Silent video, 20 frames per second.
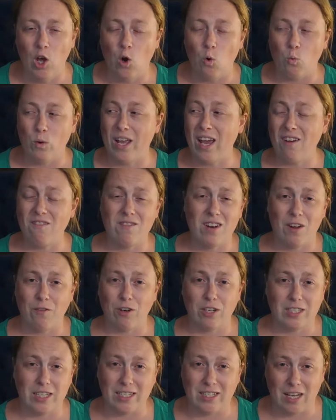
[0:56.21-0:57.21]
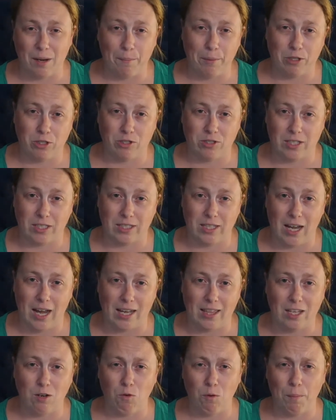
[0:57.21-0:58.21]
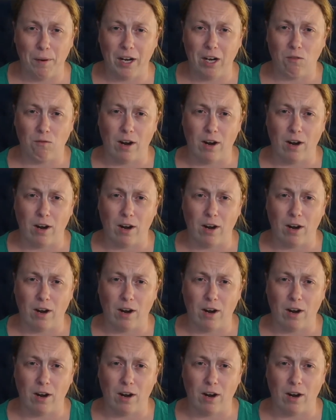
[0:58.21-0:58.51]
We have never seen temperatures this high. I think we're breaking